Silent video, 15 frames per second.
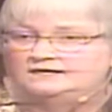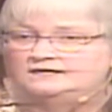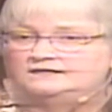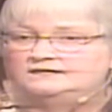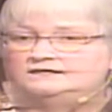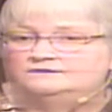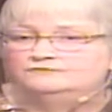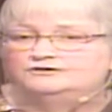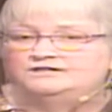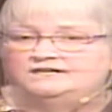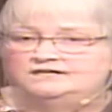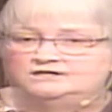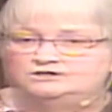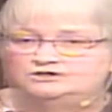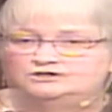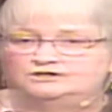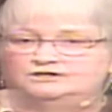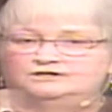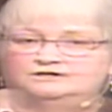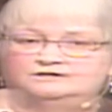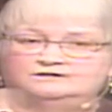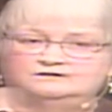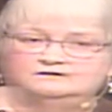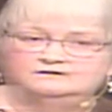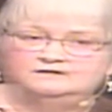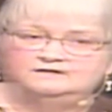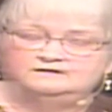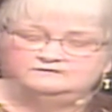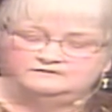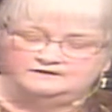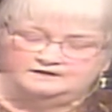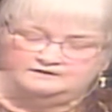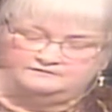the invitation to live a